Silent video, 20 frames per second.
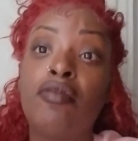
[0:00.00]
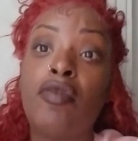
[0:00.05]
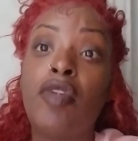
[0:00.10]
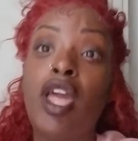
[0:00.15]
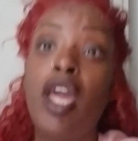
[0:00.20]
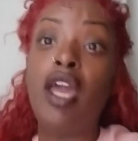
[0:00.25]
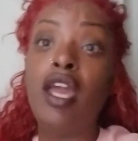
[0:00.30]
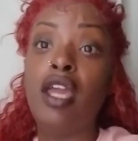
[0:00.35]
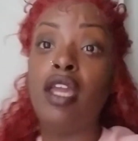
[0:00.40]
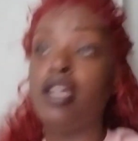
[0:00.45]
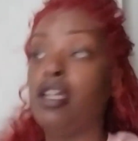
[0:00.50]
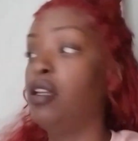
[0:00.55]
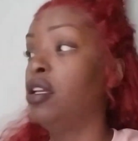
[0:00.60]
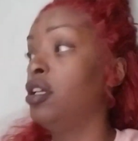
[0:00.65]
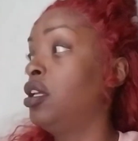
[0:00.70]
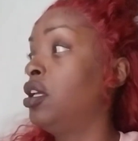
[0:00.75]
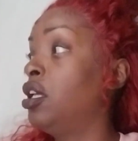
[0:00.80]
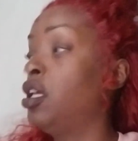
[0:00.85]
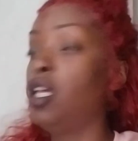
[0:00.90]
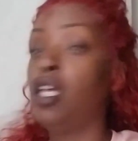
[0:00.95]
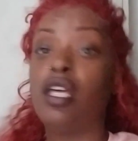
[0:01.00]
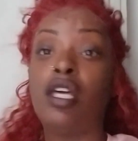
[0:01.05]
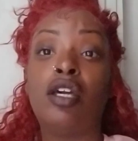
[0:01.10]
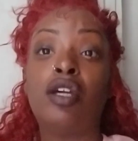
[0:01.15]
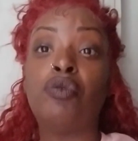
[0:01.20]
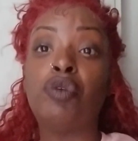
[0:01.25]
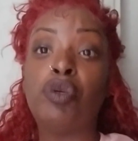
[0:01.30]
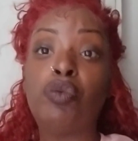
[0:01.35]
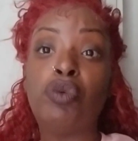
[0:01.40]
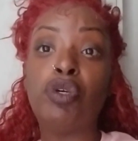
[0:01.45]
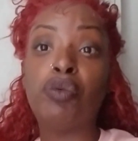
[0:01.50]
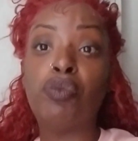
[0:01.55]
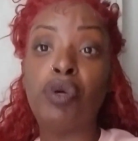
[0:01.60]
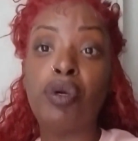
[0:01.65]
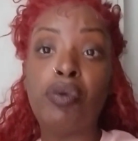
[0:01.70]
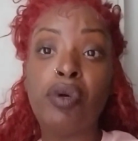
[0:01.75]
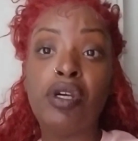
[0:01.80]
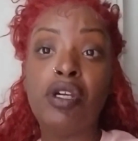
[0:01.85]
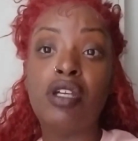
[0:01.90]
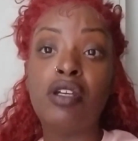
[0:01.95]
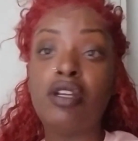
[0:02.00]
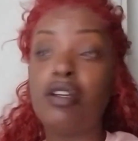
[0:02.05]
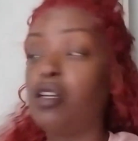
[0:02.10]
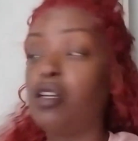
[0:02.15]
Hey, what what what what?